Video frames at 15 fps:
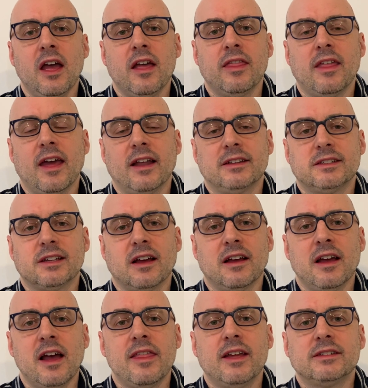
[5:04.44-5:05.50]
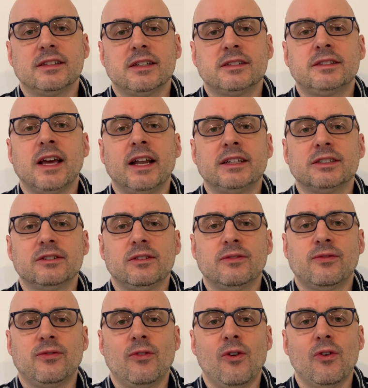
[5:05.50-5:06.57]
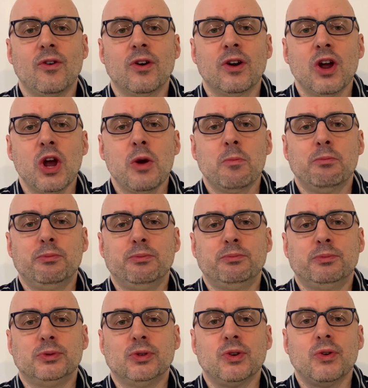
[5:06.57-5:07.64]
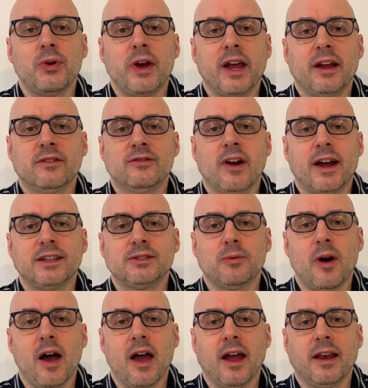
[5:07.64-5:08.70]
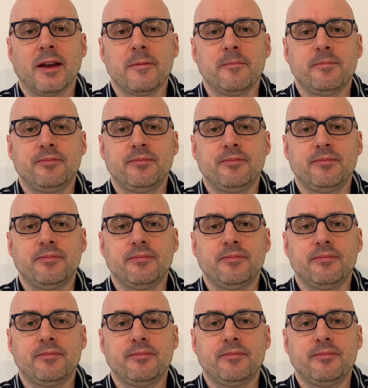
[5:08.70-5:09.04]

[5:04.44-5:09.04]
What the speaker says: that's essential for brewing rice wine.